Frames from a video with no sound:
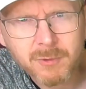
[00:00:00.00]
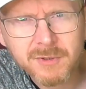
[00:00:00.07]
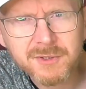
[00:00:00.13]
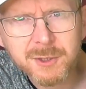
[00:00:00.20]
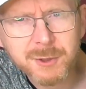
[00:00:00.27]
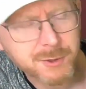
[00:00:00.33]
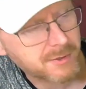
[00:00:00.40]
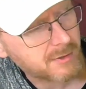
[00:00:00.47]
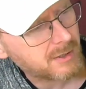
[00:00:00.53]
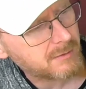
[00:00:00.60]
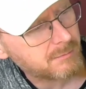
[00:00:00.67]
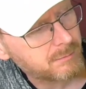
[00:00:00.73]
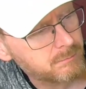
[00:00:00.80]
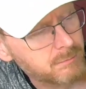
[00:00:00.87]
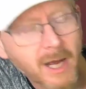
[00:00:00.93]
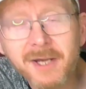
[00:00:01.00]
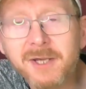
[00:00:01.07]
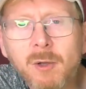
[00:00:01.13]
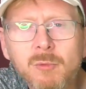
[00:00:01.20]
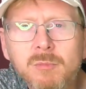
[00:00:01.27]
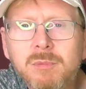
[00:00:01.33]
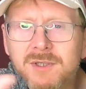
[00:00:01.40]
possession, I
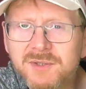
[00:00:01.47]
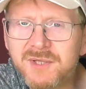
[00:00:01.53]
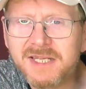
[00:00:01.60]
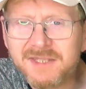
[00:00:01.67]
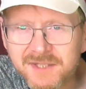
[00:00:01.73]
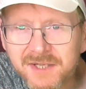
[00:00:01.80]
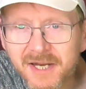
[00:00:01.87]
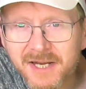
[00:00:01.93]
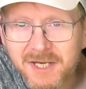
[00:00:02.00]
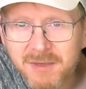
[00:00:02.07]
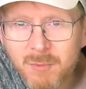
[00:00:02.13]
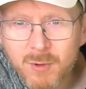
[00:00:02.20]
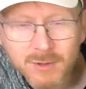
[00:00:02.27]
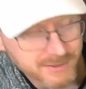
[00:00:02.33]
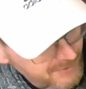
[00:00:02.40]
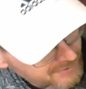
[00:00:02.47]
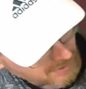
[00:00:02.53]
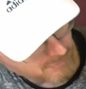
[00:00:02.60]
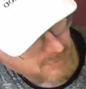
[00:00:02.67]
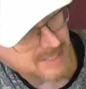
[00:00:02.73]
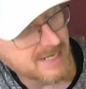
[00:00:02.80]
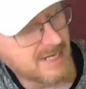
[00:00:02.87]
don't possess it anymore.
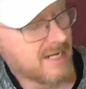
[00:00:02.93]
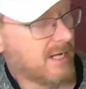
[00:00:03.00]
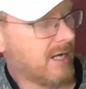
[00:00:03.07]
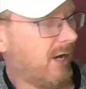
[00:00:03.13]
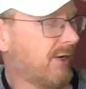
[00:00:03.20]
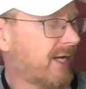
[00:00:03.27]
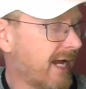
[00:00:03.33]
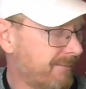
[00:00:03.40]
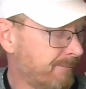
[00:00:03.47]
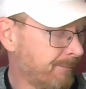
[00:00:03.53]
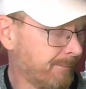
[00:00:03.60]
So, okay.